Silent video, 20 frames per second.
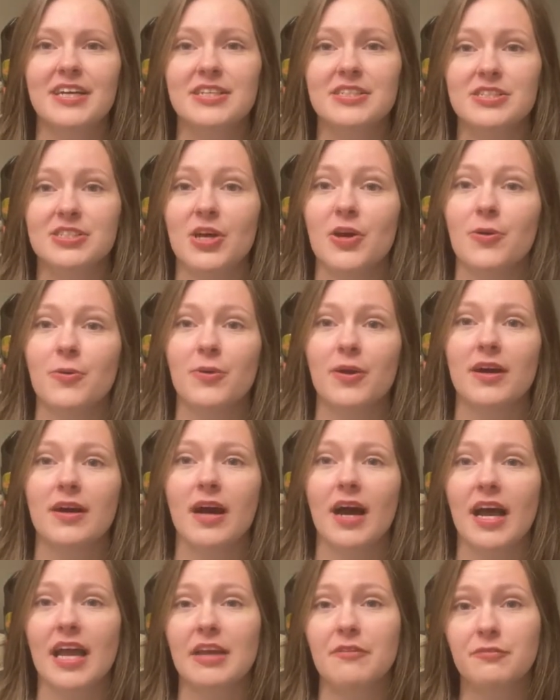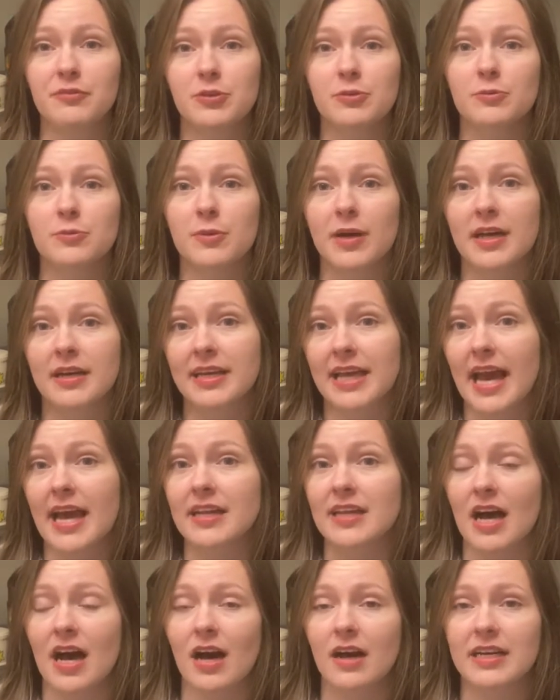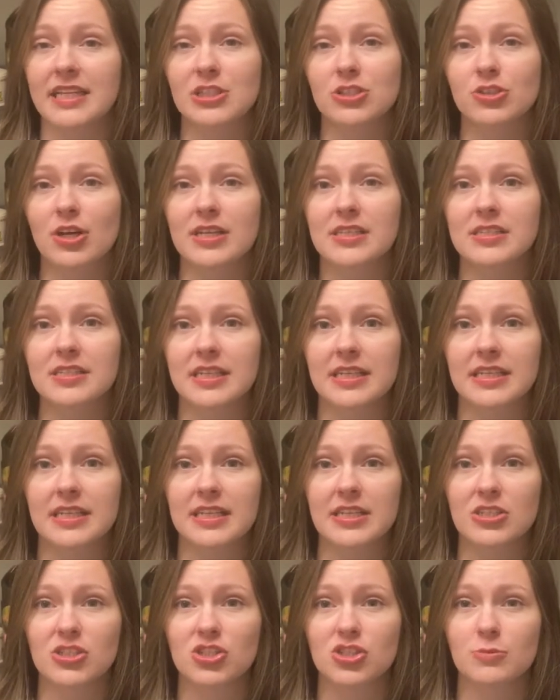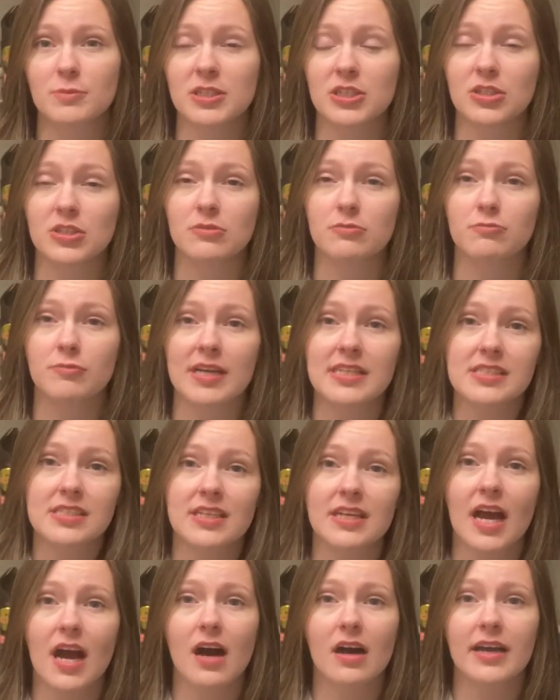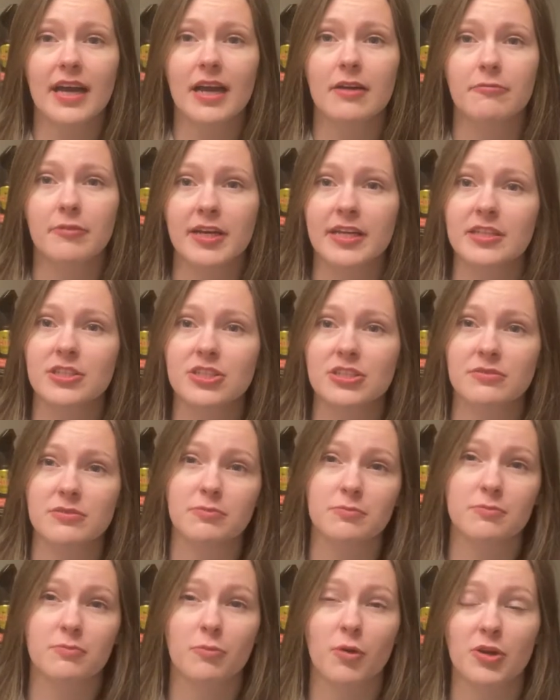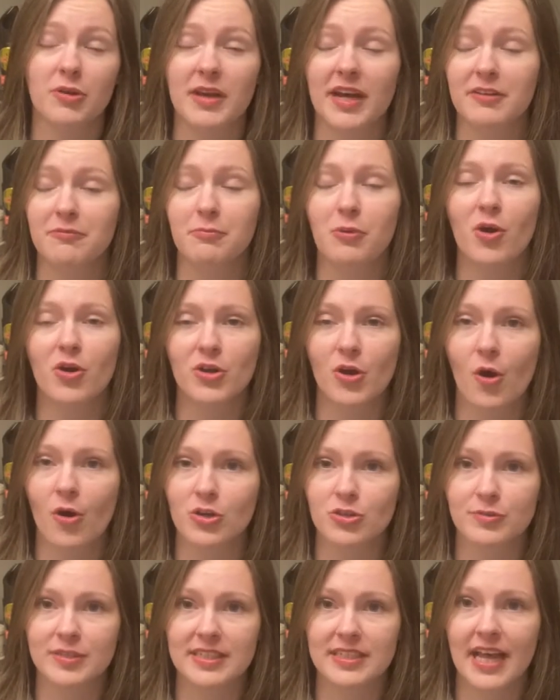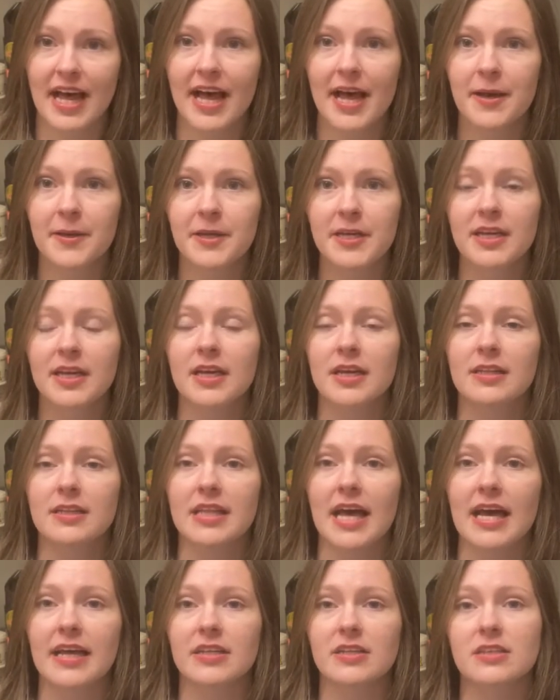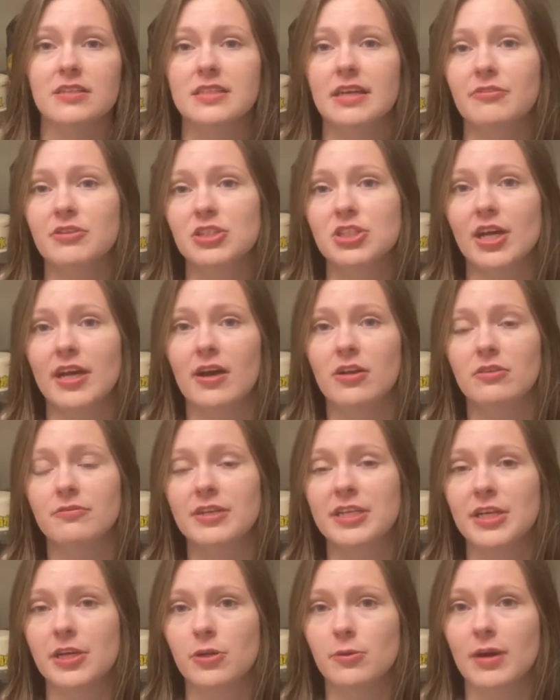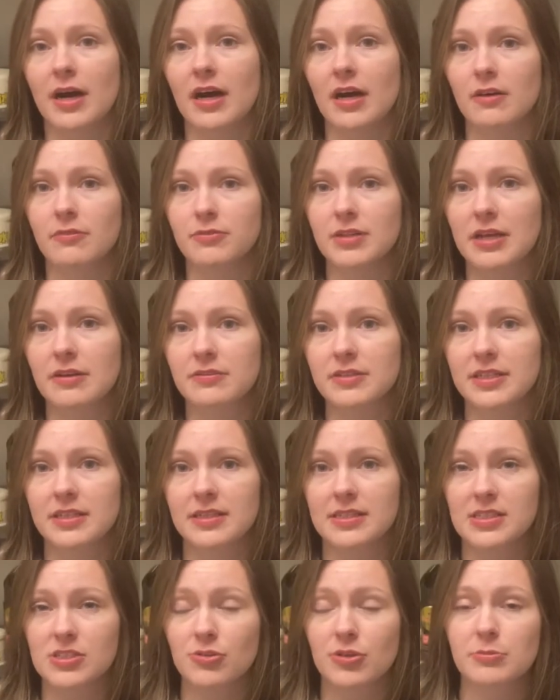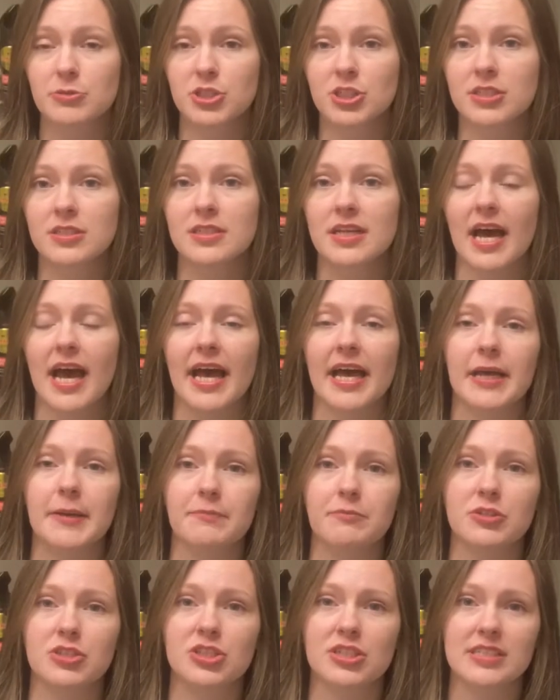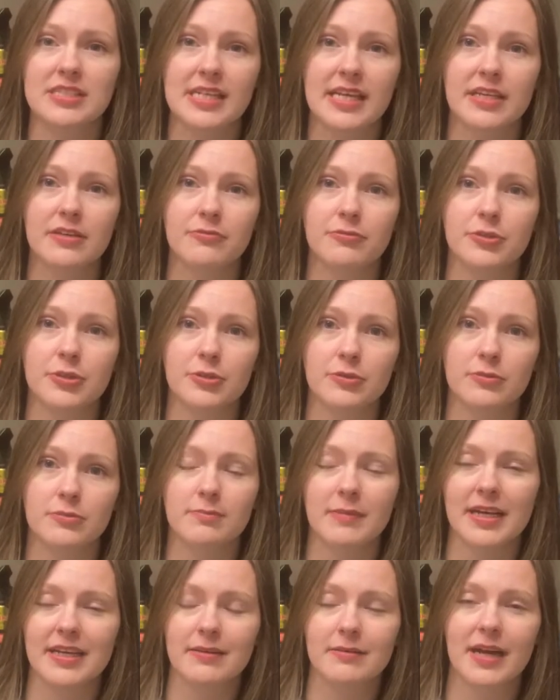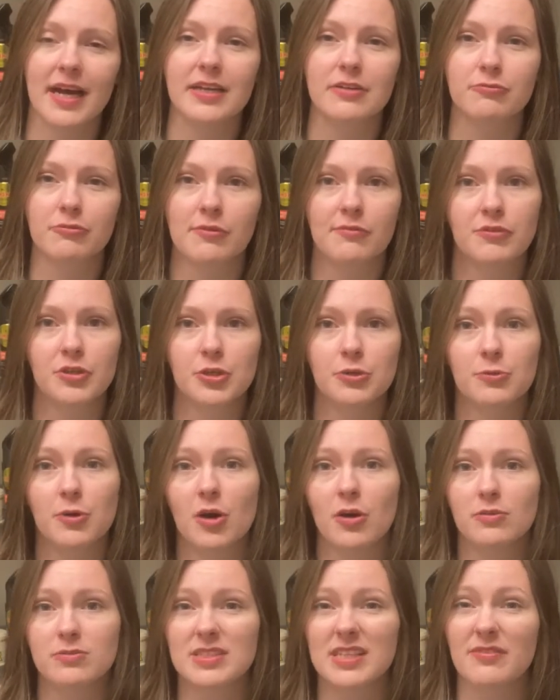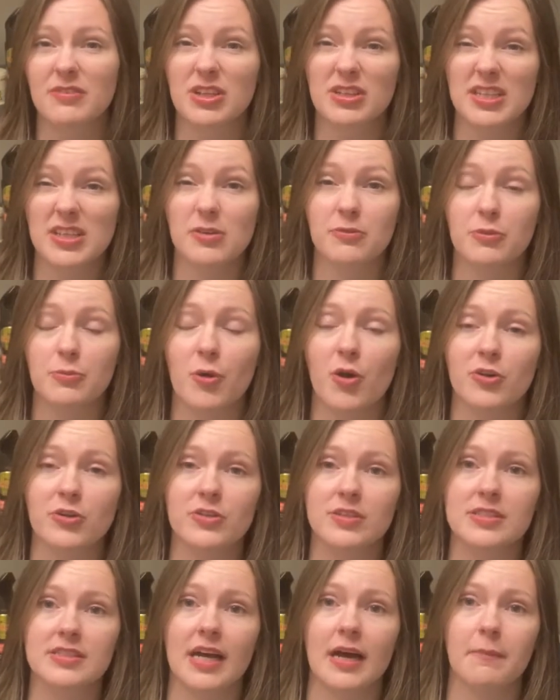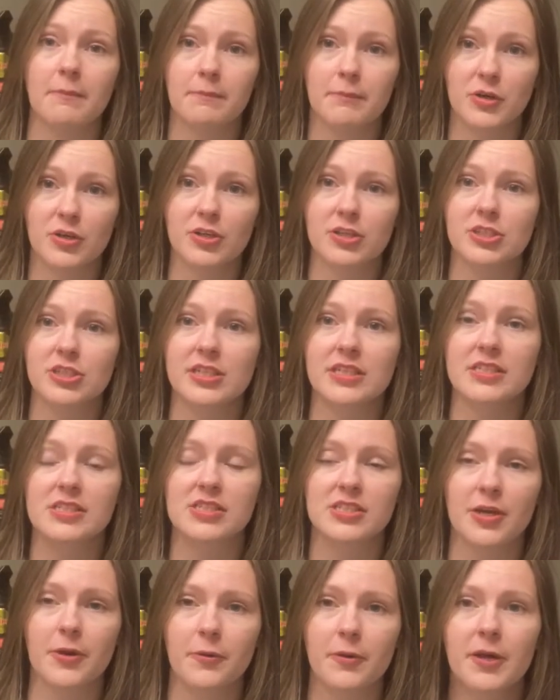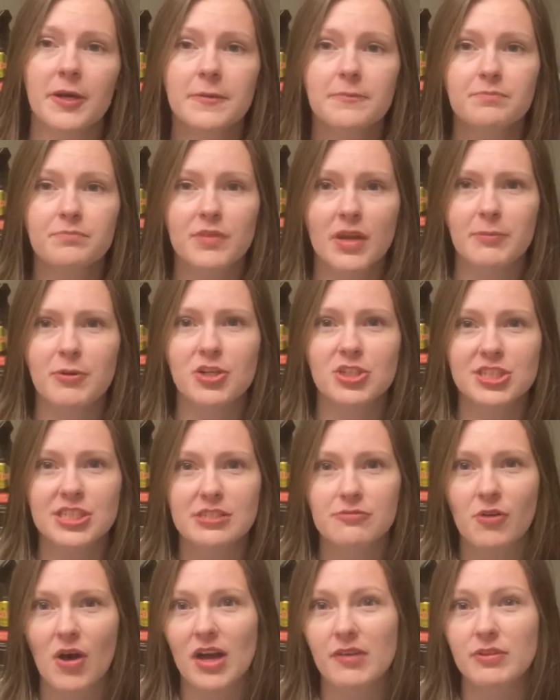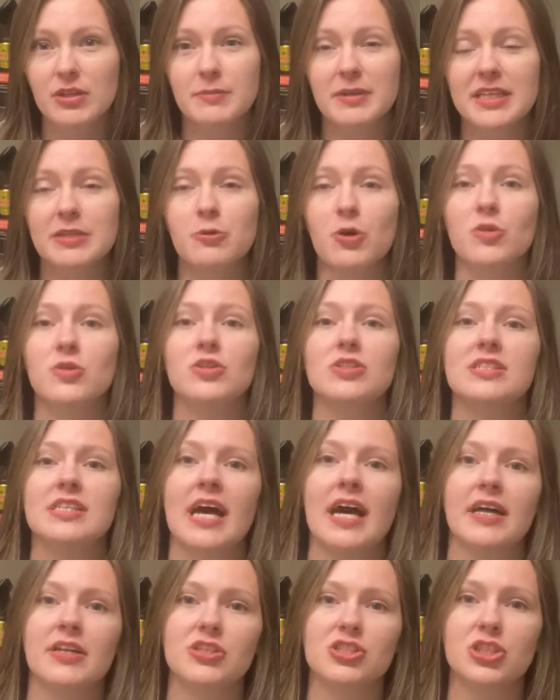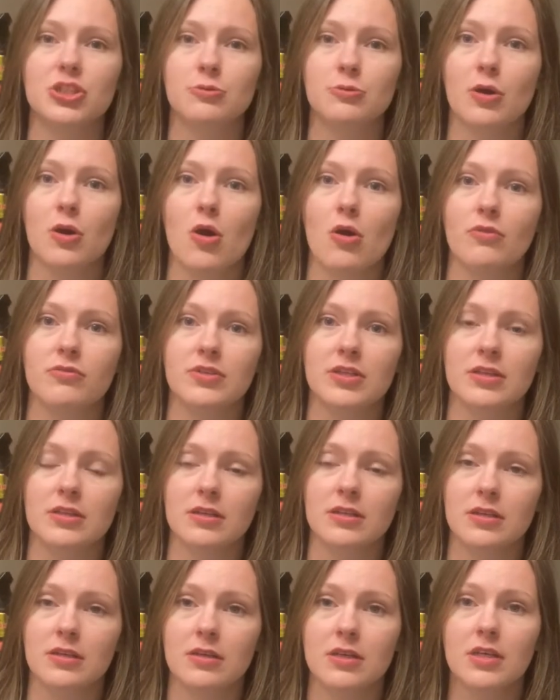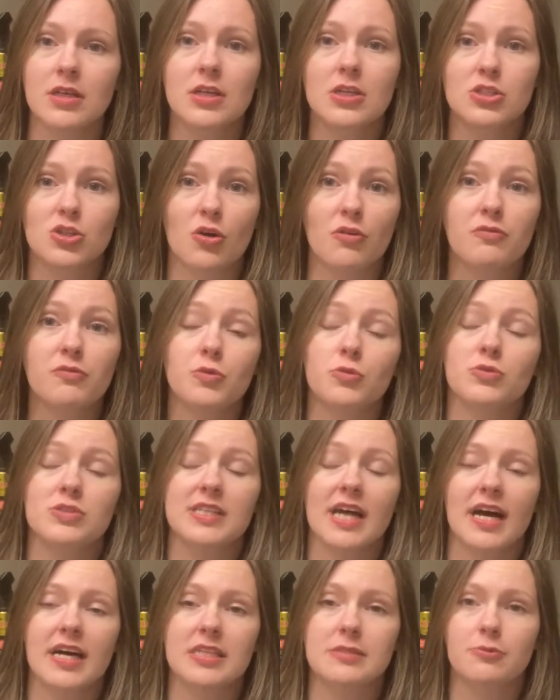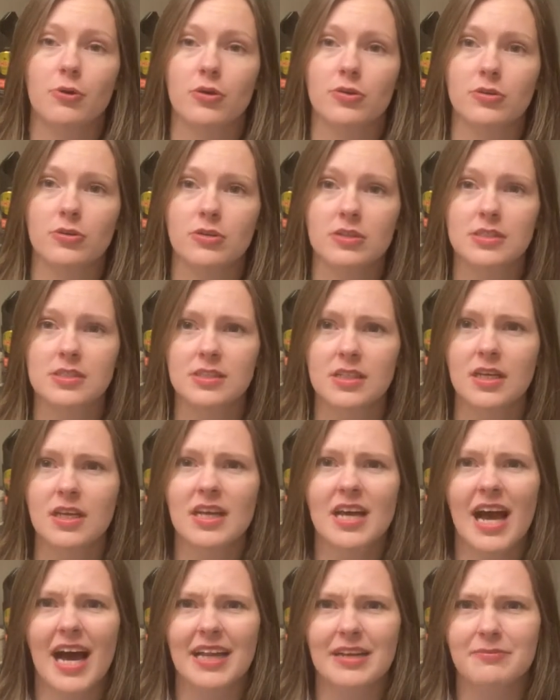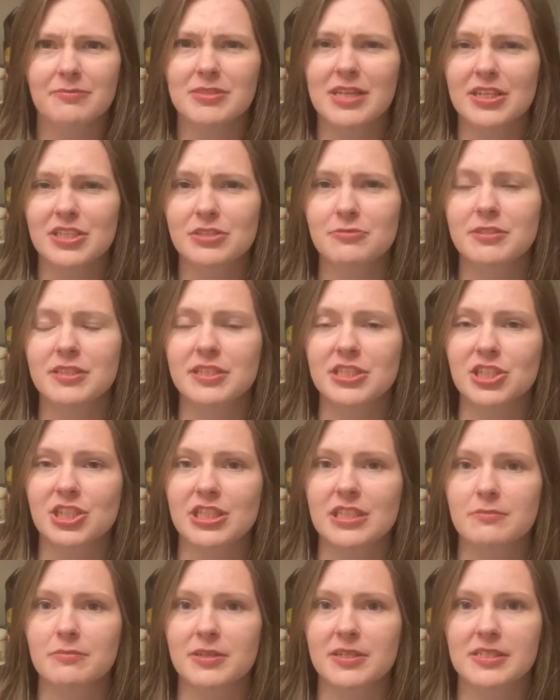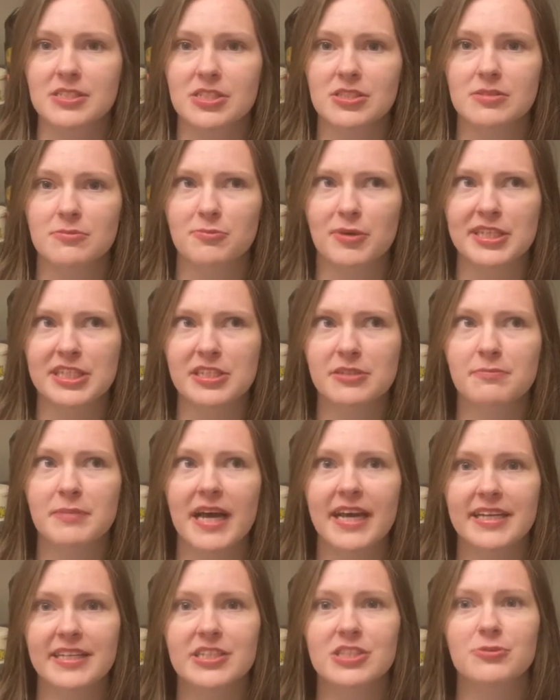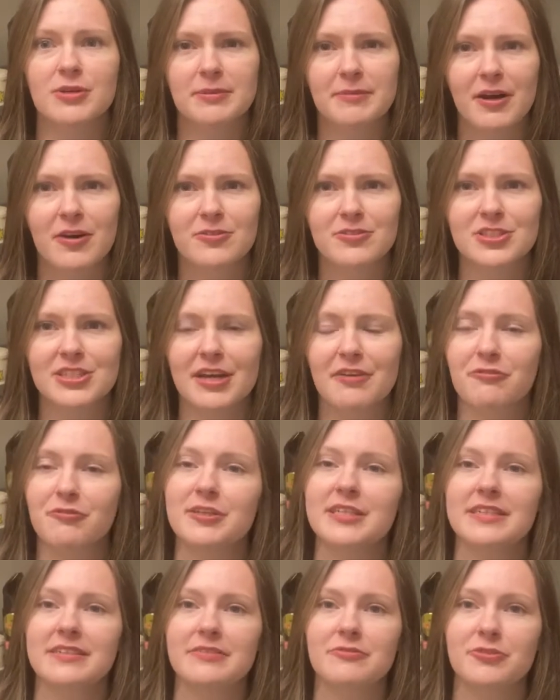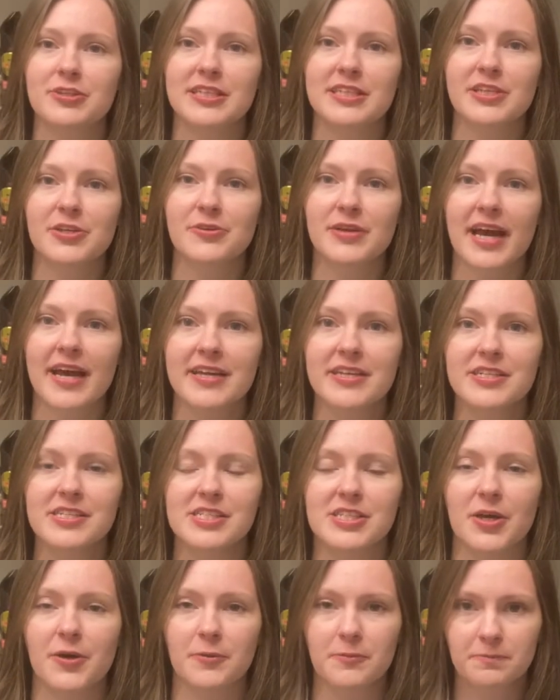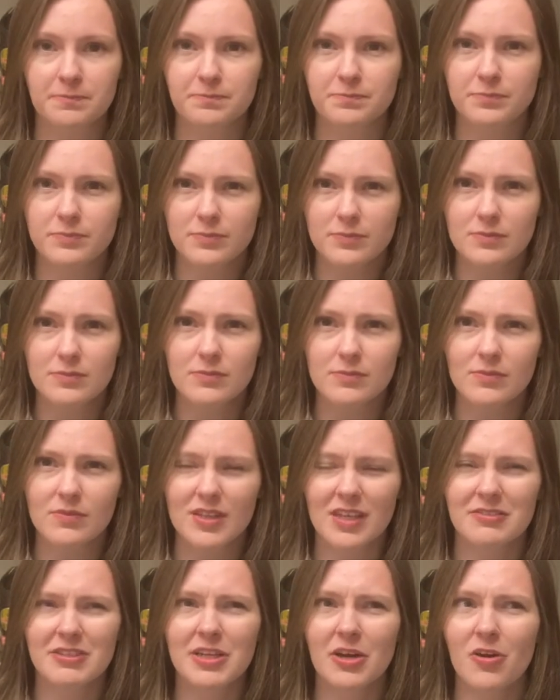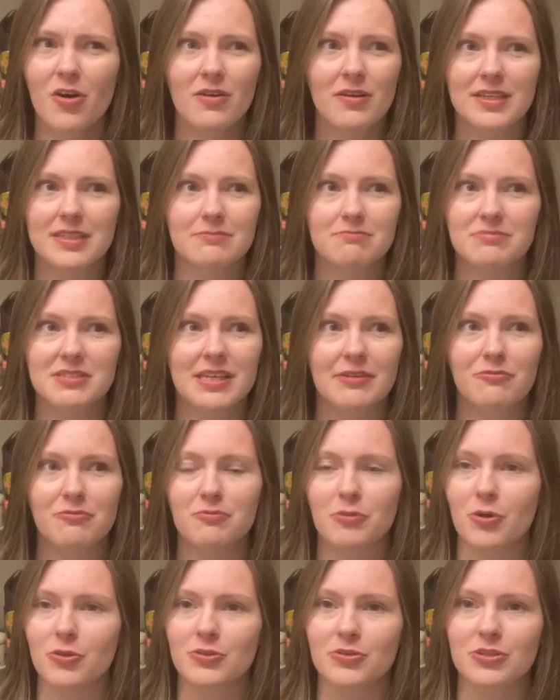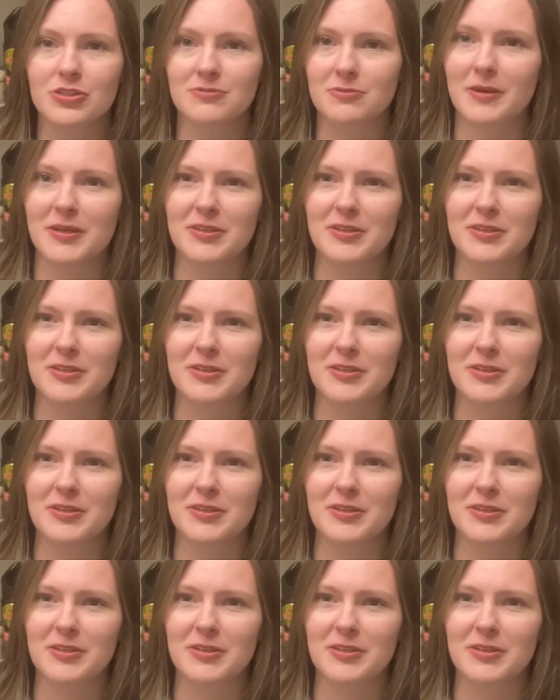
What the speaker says: So if you again are interested in some of the rest of the car care range, if you want to kind of put an order in there, then definitely check out the video I've left in the description, which is going to take you through my kind of review of 7 of the other products that I've purchased. So I purchased 5 of the mini ones and 2 of the sort of full size products, and it was actually really cheap, because when you pay £20 you get free delivery in the UK. So I think I got like 7 products for